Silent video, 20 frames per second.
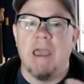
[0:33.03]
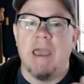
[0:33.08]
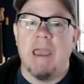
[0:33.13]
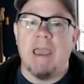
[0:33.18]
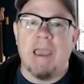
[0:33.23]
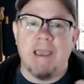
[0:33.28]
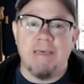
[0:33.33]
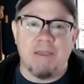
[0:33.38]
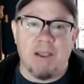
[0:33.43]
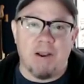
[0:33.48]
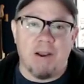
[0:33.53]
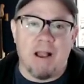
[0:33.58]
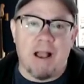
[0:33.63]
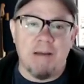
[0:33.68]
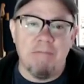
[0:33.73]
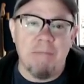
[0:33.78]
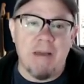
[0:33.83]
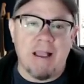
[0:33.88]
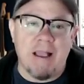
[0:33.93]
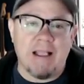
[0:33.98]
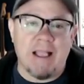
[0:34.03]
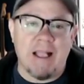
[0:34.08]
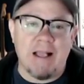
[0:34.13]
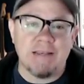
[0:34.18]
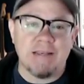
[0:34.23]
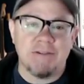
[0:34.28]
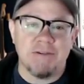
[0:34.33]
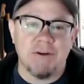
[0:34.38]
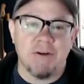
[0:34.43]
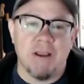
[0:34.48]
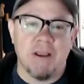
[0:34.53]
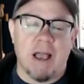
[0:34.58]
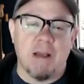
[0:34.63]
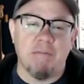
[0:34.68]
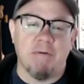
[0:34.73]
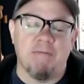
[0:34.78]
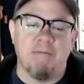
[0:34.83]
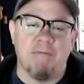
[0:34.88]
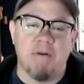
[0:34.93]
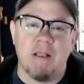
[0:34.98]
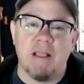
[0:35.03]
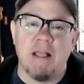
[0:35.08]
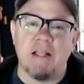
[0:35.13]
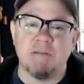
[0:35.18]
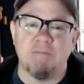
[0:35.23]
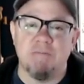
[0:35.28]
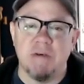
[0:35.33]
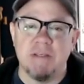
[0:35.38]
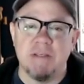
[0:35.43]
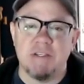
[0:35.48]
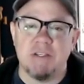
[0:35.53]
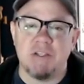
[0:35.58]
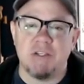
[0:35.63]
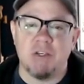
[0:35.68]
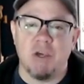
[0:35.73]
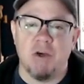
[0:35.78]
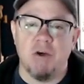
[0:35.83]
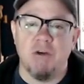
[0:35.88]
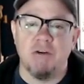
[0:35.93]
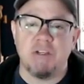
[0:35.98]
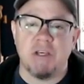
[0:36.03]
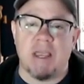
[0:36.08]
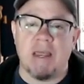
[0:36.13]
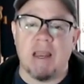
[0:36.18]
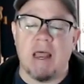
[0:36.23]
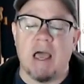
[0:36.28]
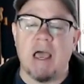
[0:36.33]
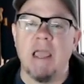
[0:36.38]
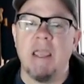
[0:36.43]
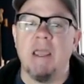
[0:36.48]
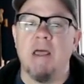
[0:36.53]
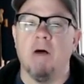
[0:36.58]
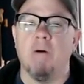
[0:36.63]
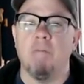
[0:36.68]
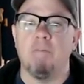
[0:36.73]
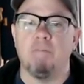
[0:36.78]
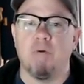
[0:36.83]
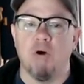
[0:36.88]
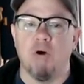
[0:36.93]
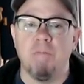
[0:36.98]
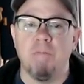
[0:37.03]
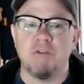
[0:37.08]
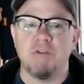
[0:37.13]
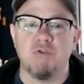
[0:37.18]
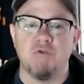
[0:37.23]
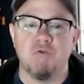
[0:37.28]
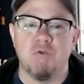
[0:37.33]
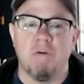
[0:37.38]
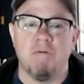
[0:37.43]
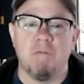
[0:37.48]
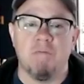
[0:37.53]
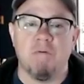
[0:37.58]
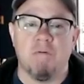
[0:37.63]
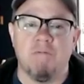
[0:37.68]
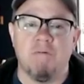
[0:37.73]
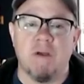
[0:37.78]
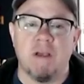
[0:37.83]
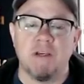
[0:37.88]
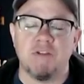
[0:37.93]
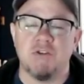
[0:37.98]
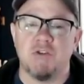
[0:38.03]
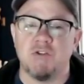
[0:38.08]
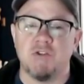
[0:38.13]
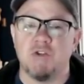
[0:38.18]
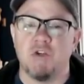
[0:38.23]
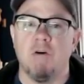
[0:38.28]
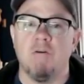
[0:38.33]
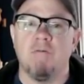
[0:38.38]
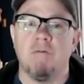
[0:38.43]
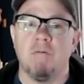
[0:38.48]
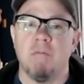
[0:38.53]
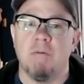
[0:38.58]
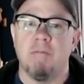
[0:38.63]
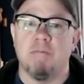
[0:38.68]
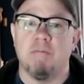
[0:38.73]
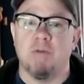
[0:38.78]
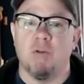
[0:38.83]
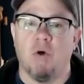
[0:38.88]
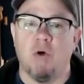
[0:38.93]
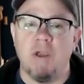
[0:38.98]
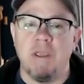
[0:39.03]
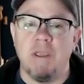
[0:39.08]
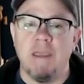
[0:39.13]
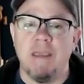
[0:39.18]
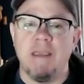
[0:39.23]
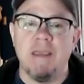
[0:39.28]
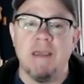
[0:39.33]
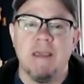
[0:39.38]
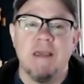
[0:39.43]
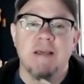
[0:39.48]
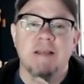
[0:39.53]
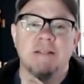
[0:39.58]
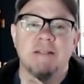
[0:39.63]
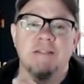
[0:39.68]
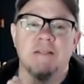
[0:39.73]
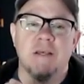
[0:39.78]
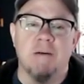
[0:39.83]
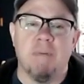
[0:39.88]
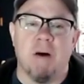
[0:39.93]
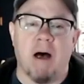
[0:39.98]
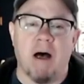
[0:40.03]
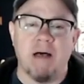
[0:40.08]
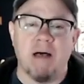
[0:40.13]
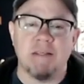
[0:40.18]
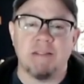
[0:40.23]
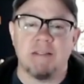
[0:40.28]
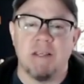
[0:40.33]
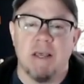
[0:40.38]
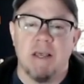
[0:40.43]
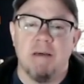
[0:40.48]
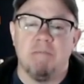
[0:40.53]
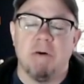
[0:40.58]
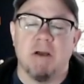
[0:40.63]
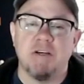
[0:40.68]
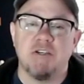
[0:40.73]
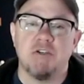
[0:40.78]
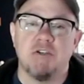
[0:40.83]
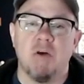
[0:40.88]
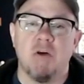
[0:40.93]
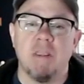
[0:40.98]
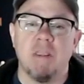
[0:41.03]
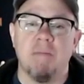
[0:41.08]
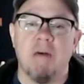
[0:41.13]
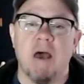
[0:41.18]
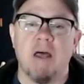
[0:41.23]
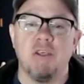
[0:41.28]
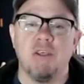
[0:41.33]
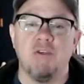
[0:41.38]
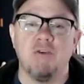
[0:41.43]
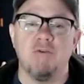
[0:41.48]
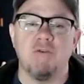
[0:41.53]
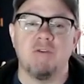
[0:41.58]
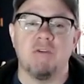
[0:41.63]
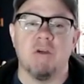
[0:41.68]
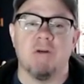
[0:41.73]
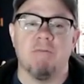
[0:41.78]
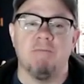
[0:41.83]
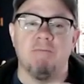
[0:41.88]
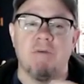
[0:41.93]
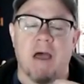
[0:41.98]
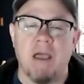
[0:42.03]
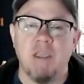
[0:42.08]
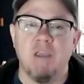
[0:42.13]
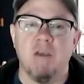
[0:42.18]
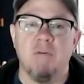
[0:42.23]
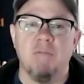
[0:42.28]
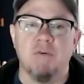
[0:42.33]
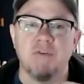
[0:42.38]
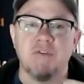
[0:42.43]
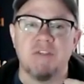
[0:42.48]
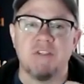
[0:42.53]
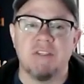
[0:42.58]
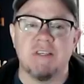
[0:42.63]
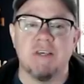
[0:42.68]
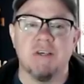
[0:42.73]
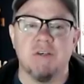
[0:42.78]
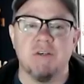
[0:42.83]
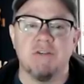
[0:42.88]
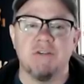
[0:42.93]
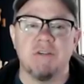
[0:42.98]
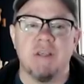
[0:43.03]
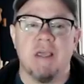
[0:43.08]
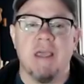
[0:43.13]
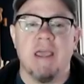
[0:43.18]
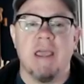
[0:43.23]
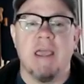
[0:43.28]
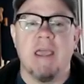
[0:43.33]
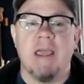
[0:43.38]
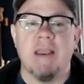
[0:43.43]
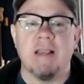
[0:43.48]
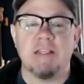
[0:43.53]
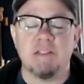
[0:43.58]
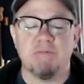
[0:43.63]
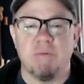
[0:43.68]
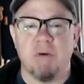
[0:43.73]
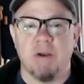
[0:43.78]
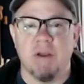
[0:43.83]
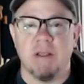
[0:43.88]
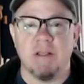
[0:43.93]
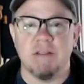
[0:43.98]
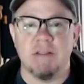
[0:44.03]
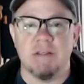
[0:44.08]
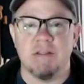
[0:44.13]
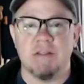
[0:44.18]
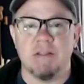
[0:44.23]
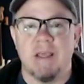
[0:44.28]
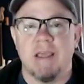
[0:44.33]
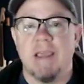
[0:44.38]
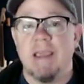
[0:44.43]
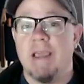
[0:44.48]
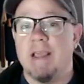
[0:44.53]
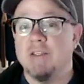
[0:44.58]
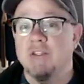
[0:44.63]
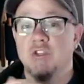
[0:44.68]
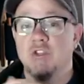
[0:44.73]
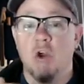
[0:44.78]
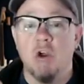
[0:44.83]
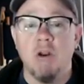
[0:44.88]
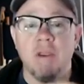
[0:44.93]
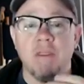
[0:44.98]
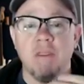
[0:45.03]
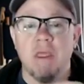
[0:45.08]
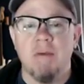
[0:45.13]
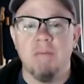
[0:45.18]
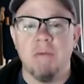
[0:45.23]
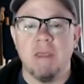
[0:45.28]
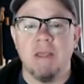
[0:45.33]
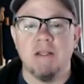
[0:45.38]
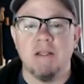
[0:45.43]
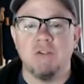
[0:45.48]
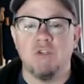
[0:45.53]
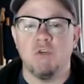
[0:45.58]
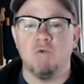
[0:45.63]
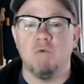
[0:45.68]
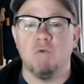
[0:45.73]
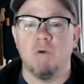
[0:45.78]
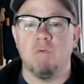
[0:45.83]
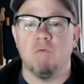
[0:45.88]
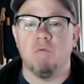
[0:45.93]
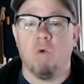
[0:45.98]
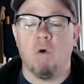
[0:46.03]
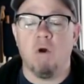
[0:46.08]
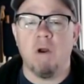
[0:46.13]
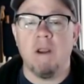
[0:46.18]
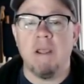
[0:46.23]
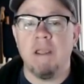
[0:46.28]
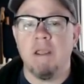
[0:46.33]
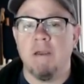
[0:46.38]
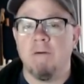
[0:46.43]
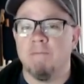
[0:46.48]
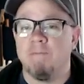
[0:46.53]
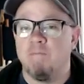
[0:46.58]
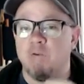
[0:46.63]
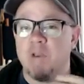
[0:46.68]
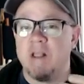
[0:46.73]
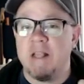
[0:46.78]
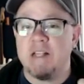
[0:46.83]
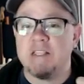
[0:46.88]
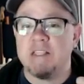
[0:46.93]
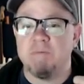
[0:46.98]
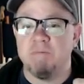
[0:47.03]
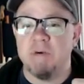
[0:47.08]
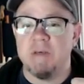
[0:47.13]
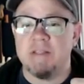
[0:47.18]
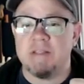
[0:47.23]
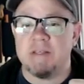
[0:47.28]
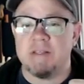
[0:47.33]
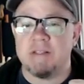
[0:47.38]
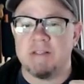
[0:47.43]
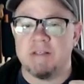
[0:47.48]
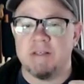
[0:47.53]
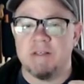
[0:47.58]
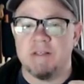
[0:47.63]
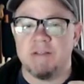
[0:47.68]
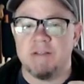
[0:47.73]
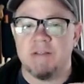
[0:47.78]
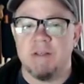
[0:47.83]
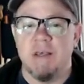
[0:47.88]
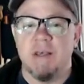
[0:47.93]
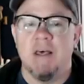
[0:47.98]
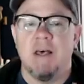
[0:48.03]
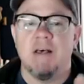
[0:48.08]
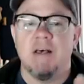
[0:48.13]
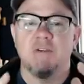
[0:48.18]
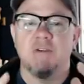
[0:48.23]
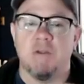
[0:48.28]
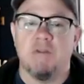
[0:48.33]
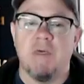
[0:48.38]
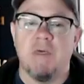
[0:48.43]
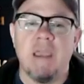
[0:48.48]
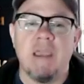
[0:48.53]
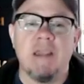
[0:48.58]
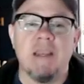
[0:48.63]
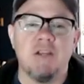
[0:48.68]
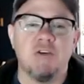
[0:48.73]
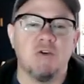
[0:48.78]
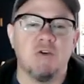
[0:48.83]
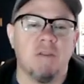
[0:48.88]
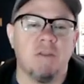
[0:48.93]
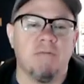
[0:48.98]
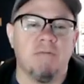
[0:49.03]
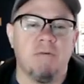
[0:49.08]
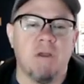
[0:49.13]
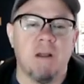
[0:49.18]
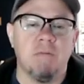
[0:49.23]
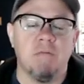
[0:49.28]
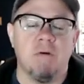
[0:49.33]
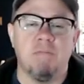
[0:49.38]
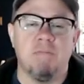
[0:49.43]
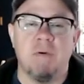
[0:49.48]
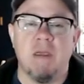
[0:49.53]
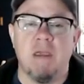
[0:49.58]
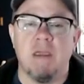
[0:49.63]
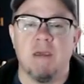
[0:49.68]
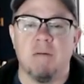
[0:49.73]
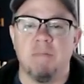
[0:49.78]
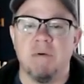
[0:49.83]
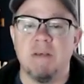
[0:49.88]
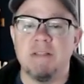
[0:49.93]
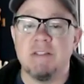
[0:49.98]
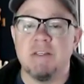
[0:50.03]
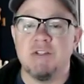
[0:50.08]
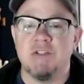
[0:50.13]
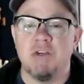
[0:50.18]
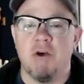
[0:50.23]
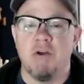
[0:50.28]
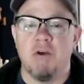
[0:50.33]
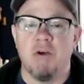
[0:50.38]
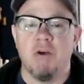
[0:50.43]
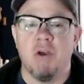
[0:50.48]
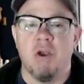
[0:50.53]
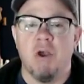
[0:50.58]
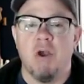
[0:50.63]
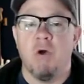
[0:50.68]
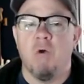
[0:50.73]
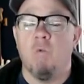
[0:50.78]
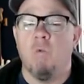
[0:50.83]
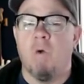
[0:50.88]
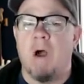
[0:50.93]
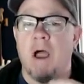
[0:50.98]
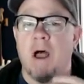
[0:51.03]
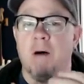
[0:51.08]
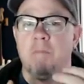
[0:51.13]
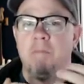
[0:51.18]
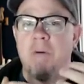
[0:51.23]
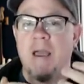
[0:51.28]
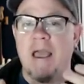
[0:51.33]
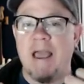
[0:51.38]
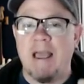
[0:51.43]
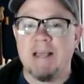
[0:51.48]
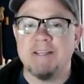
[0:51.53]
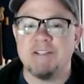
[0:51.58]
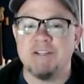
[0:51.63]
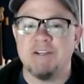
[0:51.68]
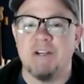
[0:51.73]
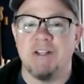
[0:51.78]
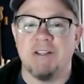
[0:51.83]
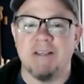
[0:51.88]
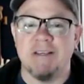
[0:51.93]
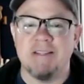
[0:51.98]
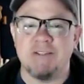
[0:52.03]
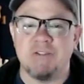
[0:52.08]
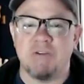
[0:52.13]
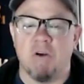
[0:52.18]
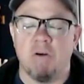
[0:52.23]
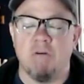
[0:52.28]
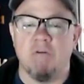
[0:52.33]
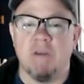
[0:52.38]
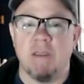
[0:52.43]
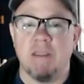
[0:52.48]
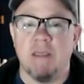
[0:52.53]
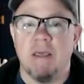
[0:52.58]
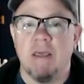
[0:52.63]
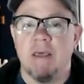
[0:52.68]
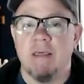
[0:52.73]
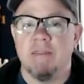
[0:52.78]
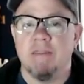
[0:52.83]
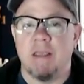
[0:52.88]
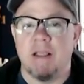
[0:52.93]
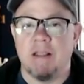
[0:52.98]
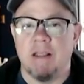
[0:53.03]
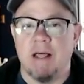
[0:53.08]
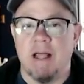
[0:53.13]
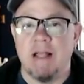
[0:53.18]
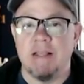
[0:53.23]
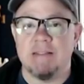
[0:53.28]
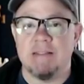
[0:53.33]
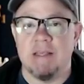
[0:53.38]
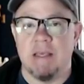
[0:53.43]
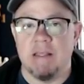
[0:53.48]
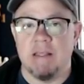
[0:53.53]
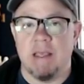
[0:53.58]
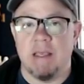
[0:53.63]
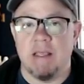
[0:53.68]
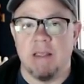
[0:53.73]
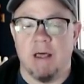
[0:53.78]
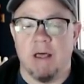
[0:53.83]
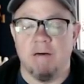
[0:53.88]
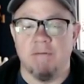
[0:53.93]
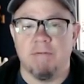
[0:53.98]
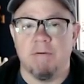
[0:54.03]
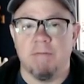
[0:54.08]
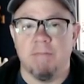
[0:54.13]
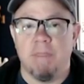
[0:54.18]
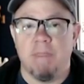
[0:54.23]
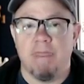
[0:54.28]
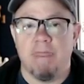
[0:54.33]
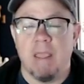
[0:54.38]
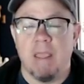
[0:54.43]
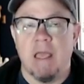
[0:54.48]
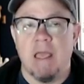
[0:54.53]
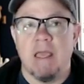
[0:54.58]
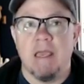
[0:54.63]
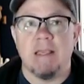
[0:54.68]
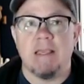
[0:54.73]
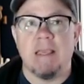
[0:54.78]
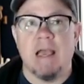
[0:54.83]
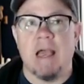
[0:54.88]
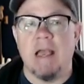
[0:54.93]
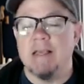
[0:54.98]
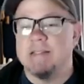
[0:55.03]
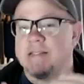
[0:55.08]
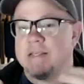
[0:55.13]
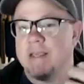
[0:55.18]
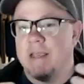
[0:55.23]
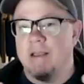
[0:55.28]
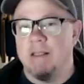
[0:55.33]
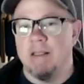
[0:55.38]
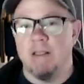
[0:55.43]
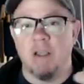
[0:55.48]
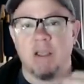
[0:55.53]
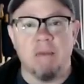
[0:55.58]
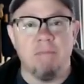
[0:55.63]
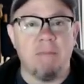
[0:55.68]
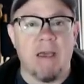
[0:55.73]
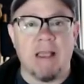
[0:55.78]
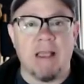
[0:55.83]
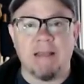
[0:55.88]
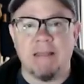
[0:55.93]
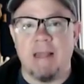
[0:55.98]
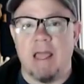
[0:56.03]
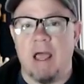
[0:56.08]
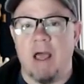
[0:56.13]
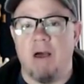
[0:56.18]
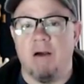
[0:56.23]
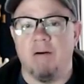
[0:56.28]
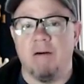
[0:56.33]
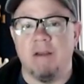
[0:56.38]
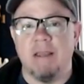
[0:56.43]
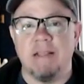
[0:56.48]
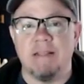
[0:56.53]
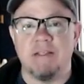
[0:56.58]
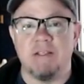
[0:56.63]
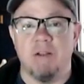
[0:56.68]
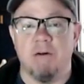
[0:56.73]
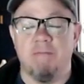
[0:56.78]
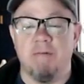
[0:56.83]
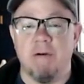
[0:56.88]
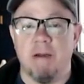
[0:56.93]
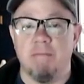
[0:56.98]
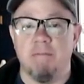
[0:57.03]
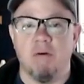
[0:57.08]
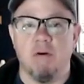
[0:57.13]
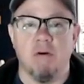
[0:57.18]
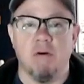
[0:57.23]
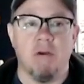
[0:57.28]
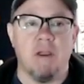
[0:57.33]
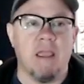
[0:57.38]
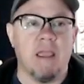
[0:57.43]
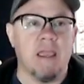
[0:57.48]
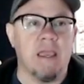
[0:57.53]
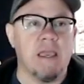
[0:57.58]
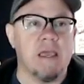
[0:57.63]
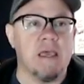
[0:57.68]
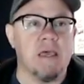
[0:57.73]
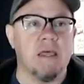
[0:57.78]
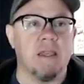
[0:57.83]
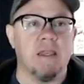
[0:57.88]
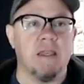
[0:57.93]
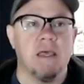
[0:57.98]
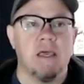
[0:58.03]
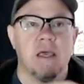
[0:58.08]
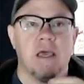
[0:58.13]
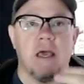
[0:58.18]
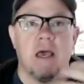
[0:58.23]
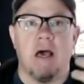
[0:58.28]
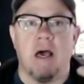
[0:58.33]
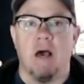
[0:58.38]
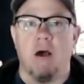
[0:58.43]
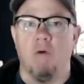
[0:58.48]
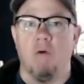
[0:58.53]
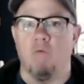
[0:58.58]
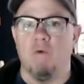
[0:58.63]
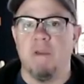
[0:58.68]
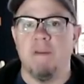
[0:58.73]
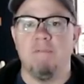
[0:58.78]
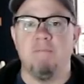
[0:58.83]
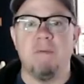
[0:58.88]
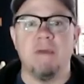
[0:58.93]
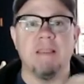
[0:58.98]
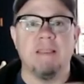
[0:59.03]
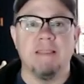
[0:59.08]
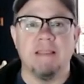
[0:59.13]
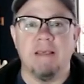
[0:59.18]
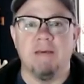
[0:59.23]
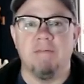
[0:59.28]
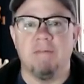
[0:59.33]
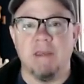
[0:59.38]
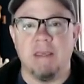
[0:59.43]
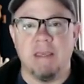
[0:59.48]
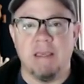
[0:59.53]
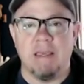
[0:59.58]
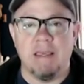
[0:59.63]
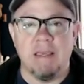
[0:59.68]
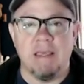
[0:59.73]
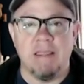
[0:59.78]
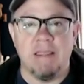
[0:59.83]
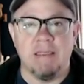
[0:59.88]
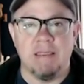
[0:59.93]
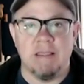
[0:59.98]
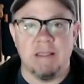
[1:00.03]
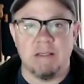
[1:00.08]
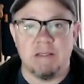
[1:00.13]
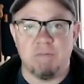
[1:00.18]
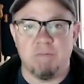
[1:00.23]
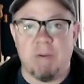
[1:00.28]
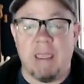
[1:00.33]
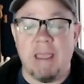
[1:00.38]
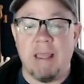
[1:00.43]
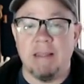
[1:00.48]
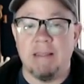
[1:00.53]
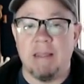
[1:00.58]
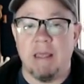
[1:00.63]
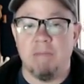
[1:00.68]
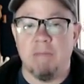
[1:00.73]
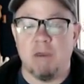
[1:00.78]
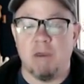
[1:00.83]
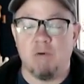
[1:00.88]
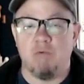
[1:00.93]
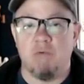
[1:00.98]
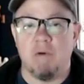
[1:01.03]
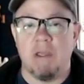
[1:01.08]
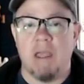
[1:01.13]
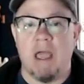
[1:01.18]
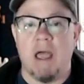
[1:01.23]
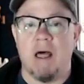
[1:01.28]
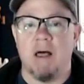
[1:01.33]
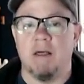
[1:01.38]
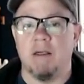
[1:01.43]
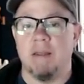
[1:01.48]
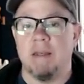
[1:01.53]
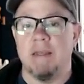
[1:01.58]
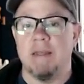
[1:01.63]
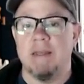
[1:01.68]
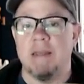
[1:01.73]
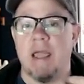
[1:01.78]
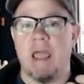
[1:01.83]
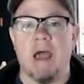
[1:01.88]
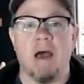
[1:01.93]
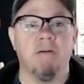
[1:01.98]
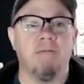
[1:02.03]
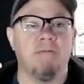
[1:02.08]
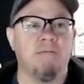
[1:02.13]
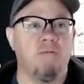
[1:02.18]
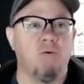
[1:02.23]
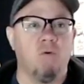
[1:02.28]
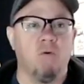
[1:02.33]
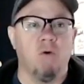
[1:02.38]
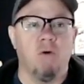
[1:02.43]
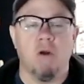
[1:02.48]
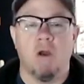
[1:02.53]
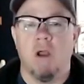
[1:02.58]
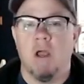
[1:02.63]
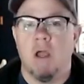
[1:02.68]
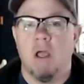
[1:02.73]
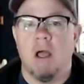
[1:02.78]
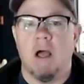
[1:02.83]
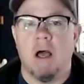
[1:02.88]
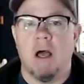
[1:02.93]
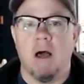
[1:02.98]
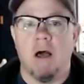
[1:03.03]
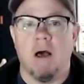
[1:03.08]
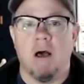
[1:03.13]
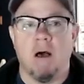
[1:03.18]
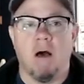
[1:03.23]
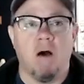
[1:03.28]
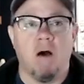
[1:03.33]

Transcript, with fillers: Hey there, I'm Mat Casner. I'm a freelance business coach, and I help purpose driven professionals go from employee to boss by showing them how to use their valuable skills and experiences and turning them into rewarding freelance businesses so that they can enjoy the freedom of being a business owner while passionately serving the clients that they love guys, looking back now, it's November, and uh, we've been living in this pandemic reality now for uh,